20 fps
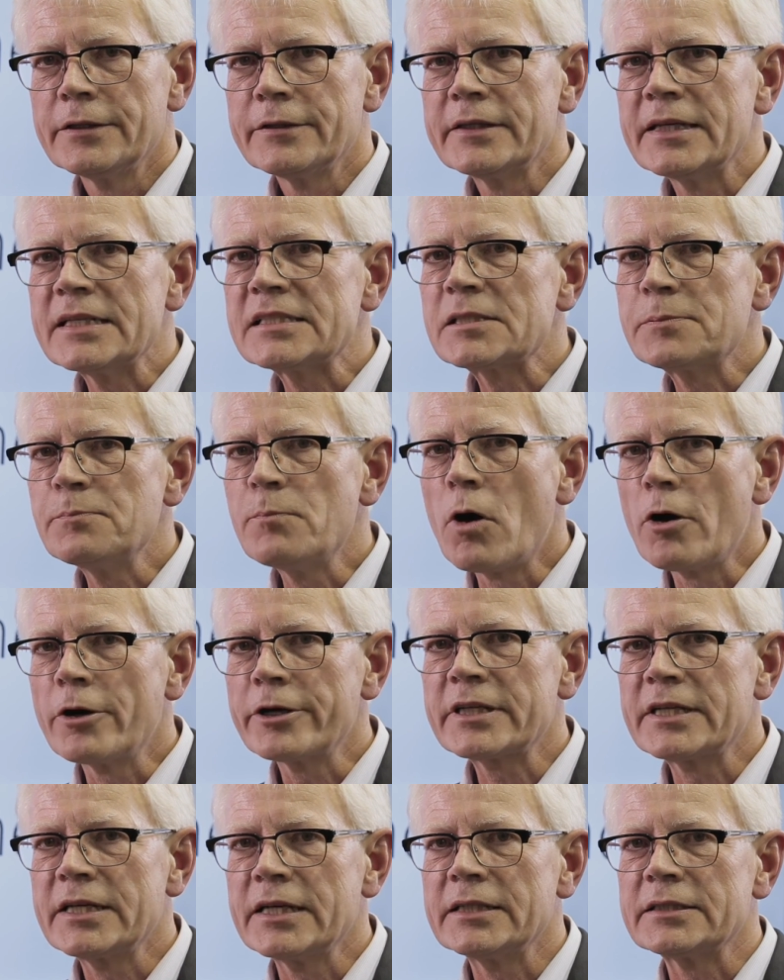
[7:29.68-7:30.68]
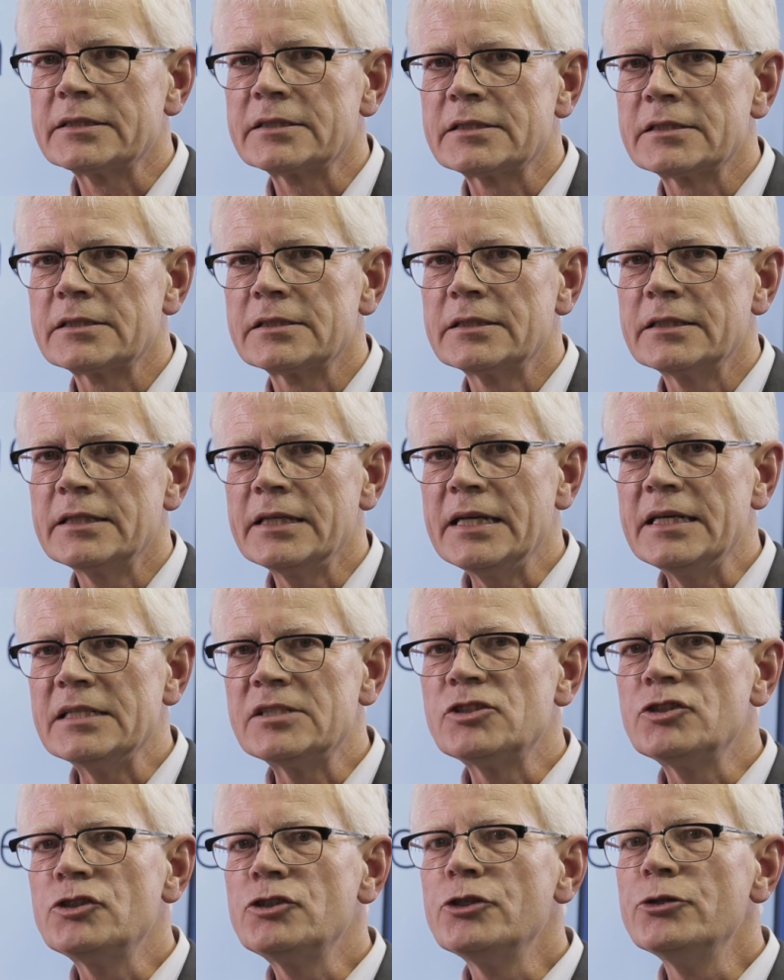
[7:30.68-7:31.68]
This market
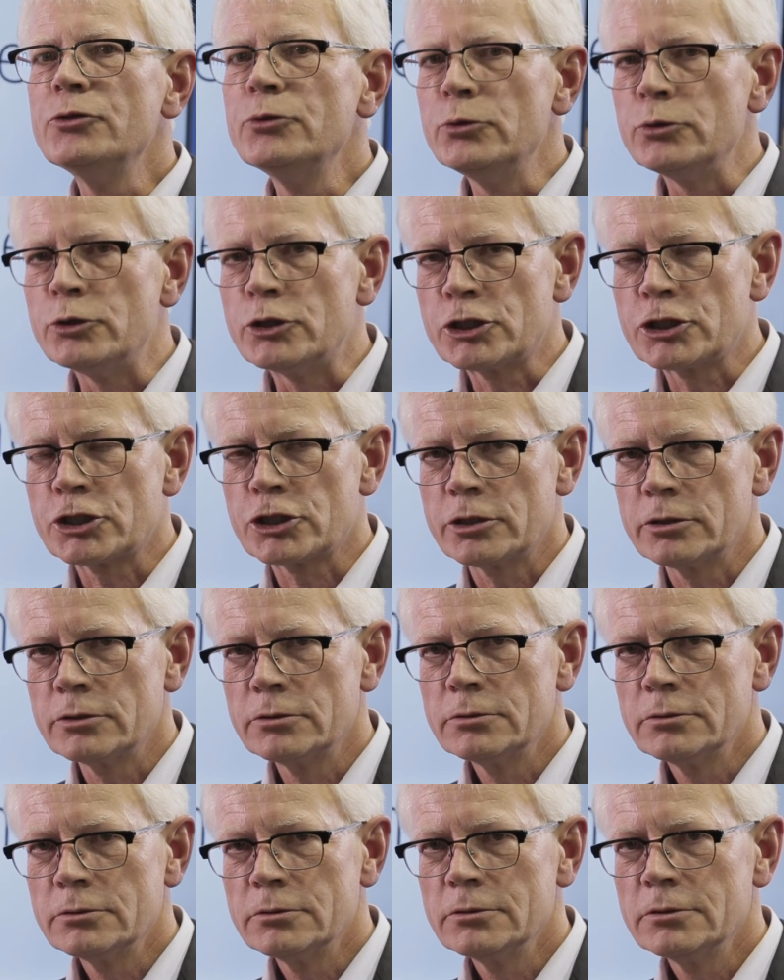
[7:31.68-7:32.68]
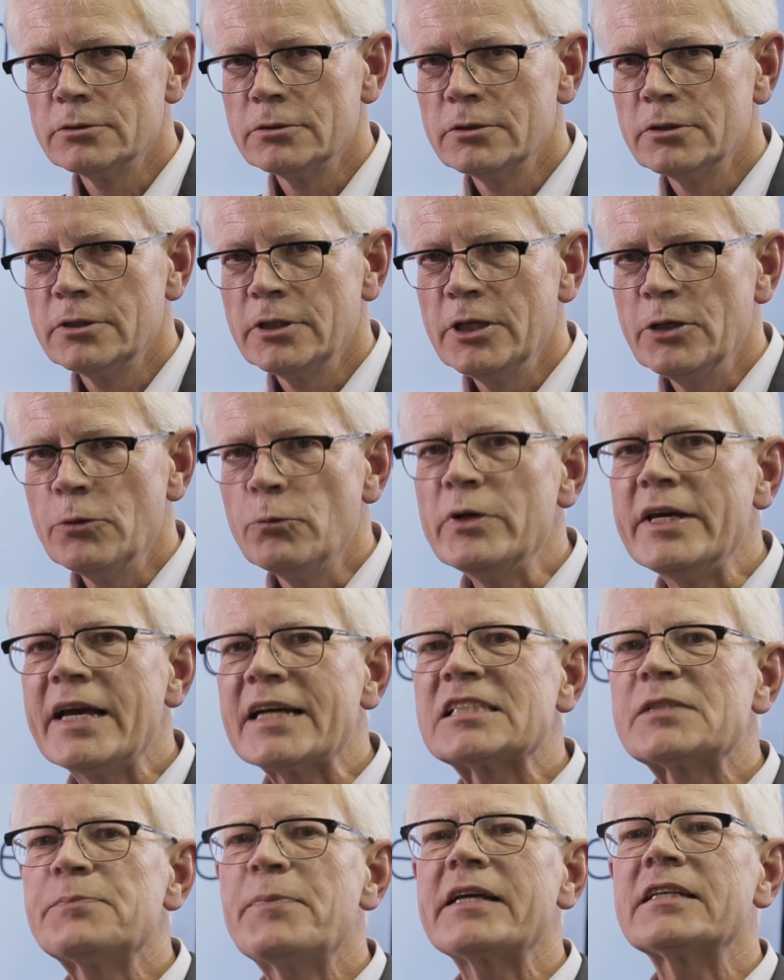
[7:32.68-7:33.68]
is huge. We
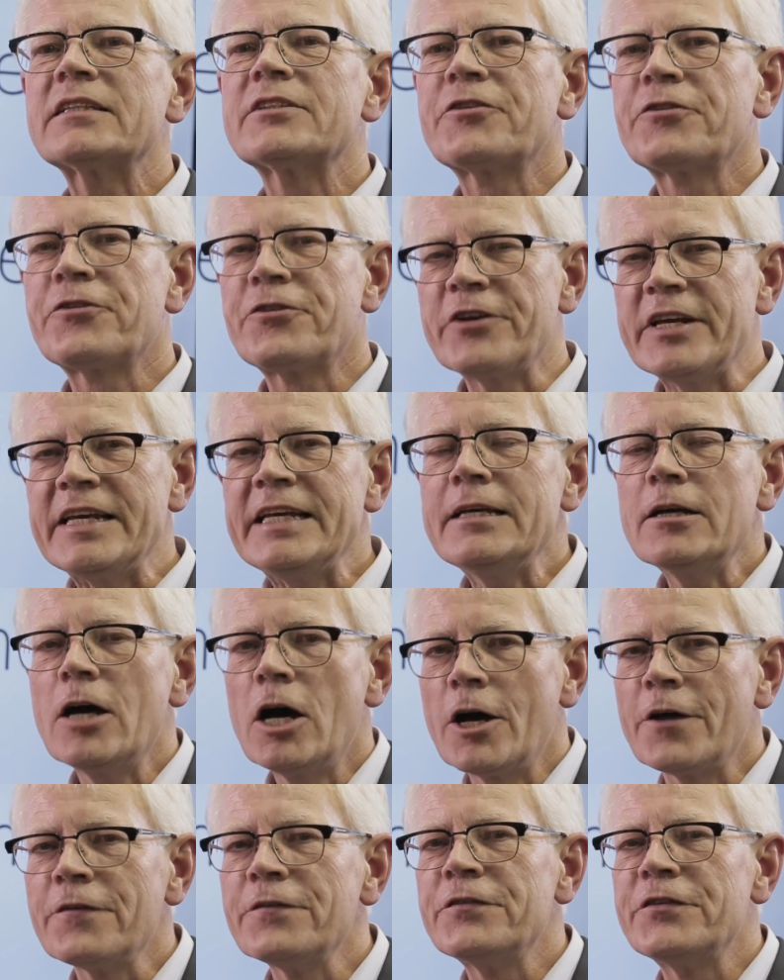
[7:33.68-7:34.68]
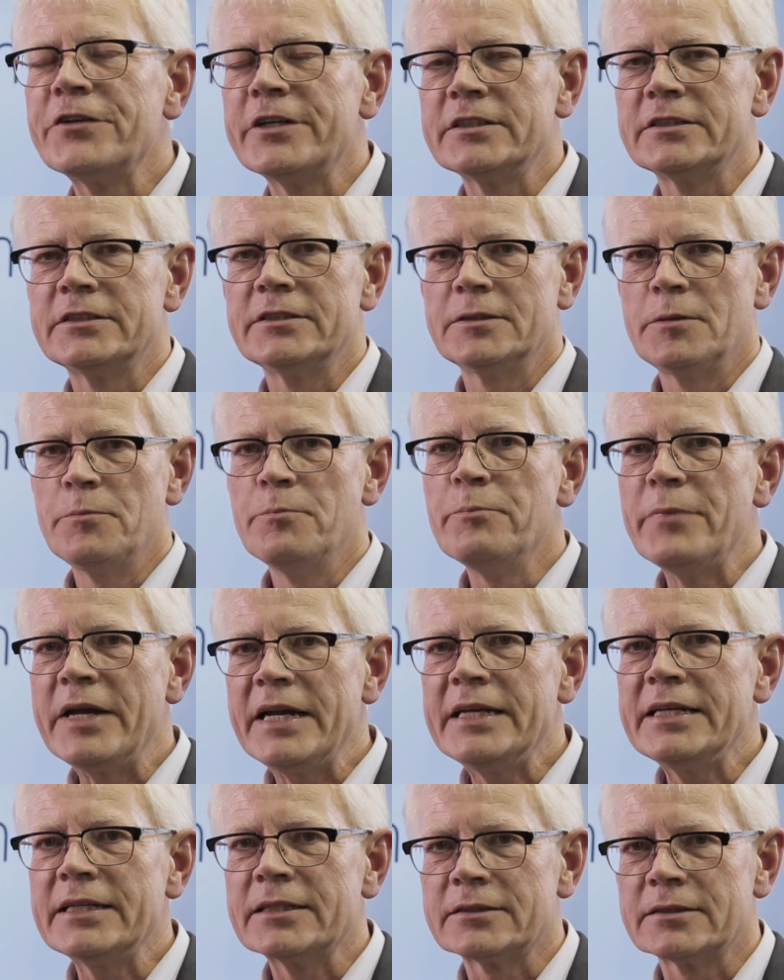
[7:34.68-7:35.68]
expect 300
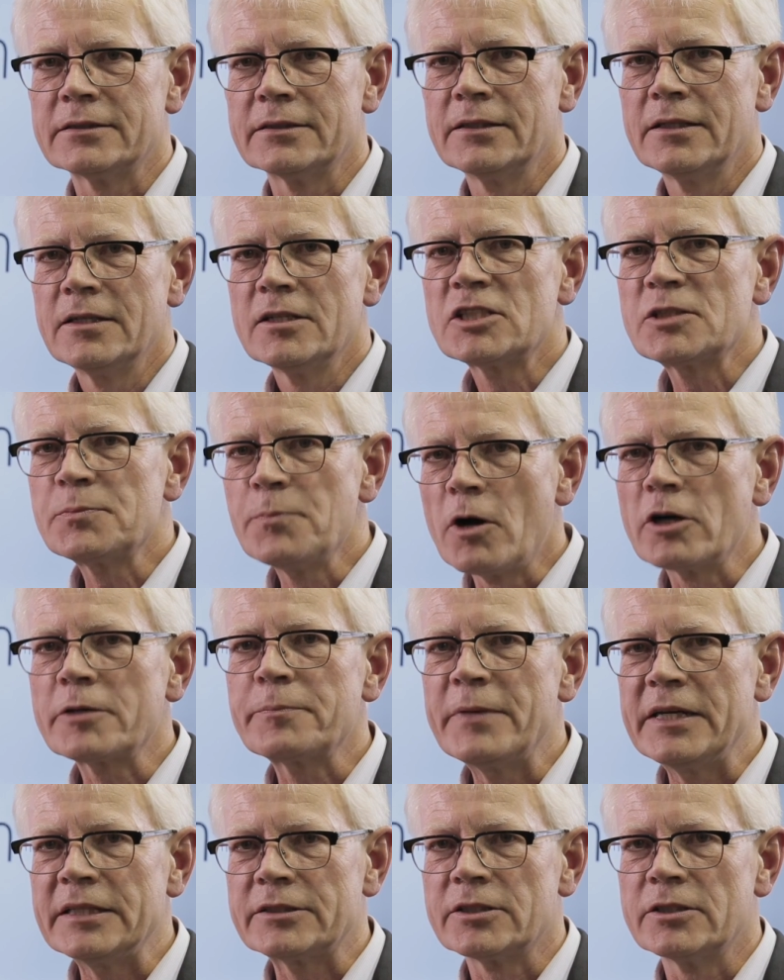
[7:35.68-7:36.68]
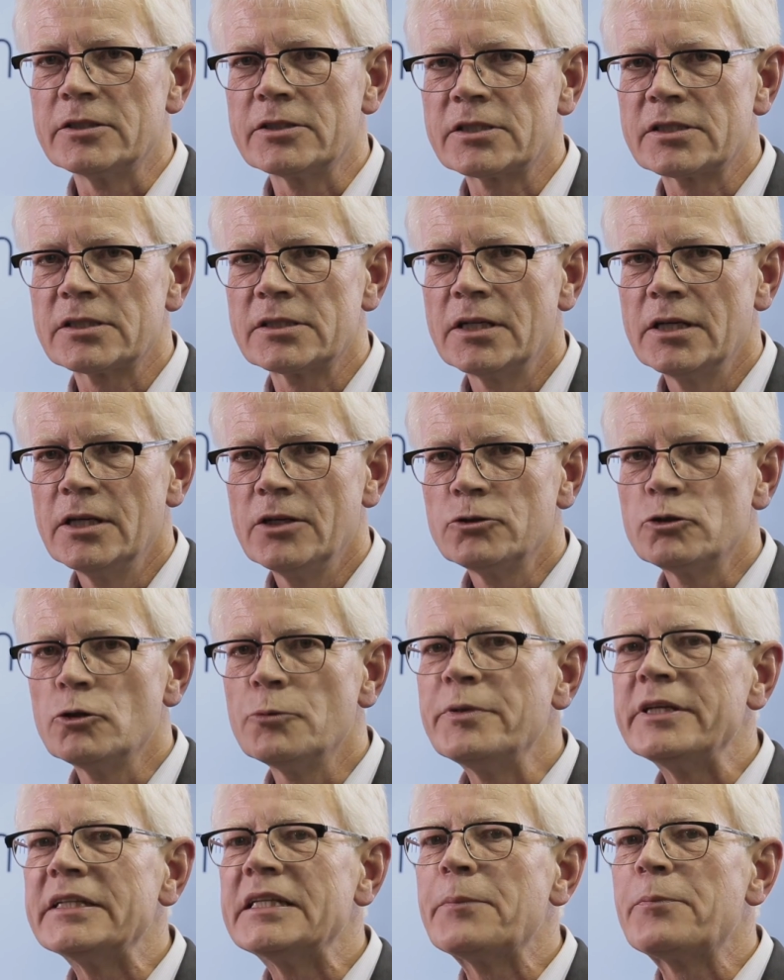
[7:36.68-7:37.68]
million smart meters
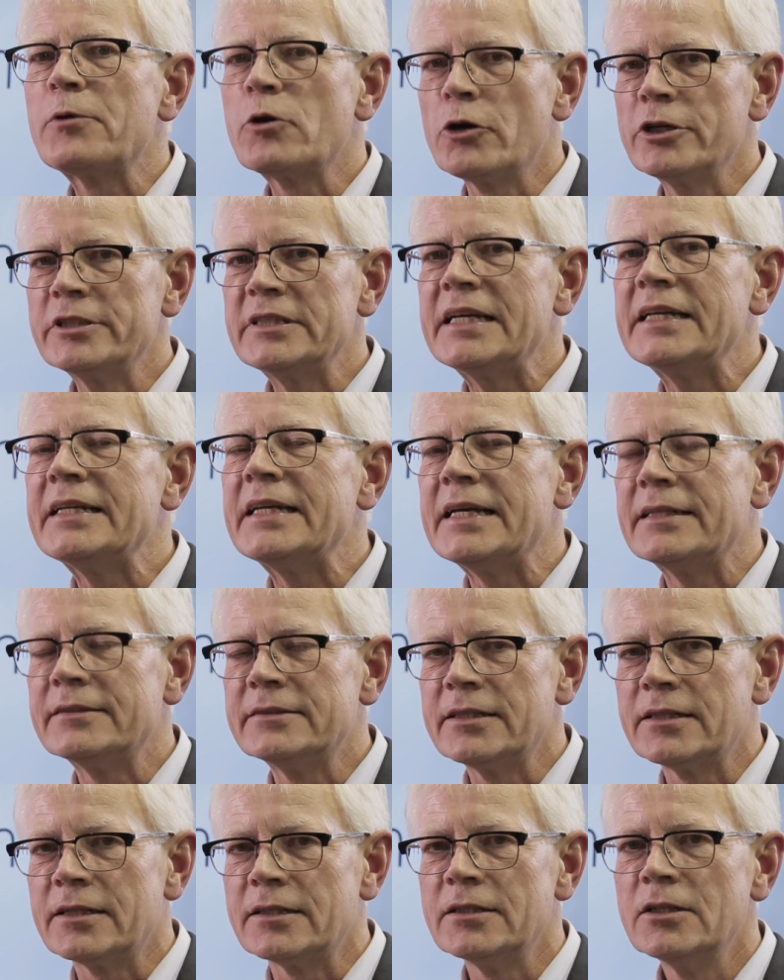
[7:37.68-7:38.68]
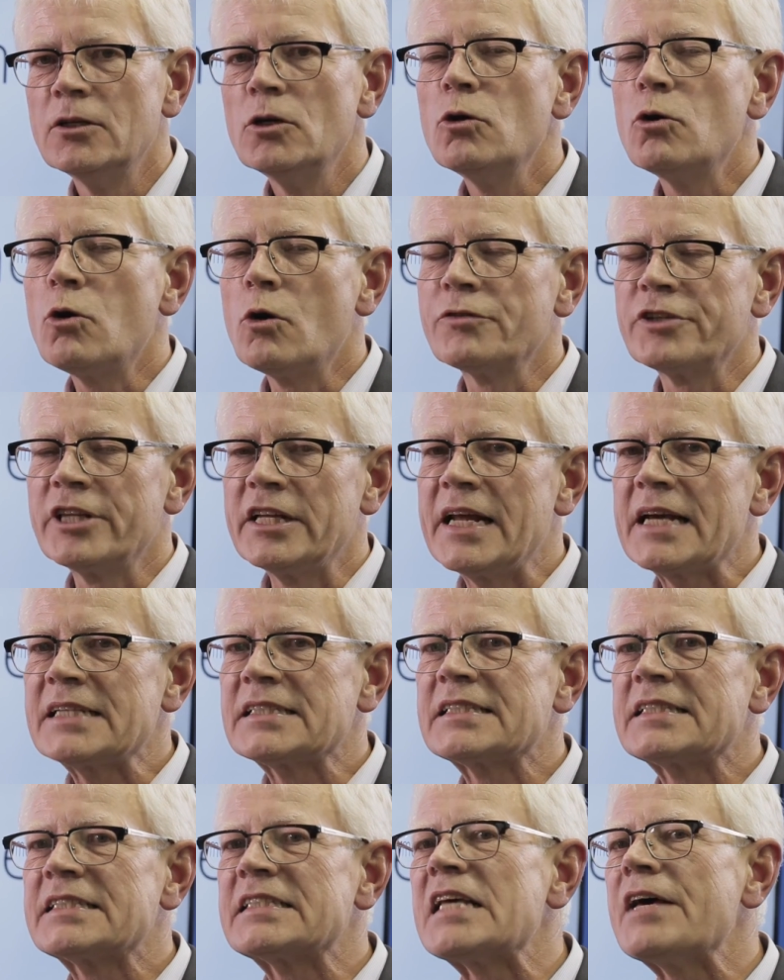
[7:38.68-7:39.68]
to be deployed in India over the
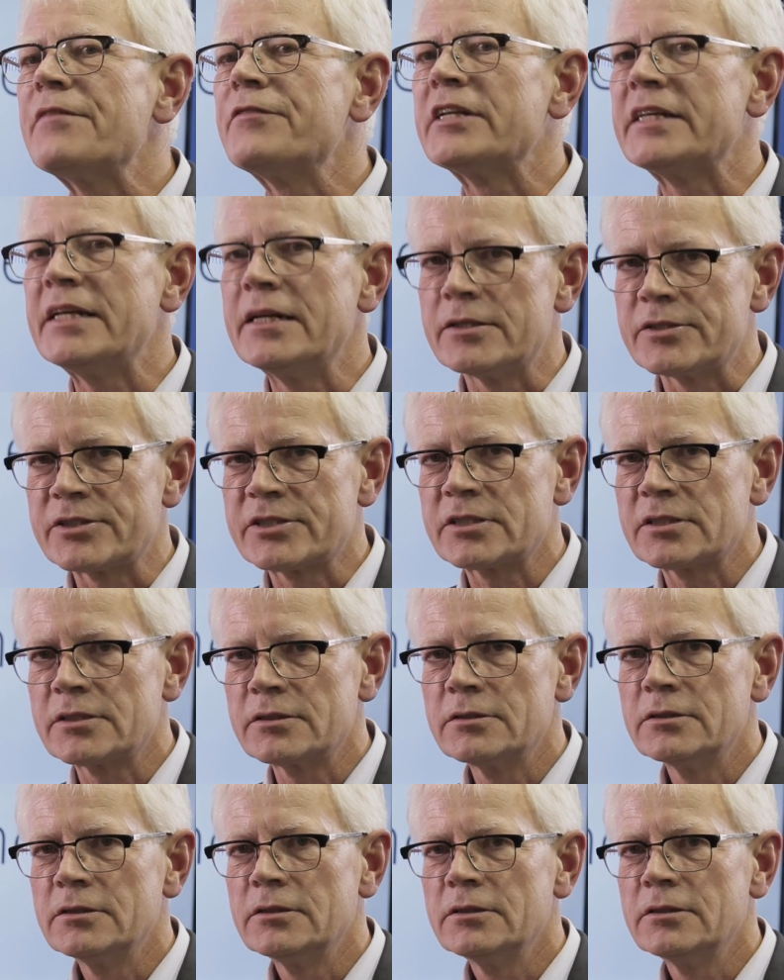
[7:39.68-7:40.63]
next 7 years.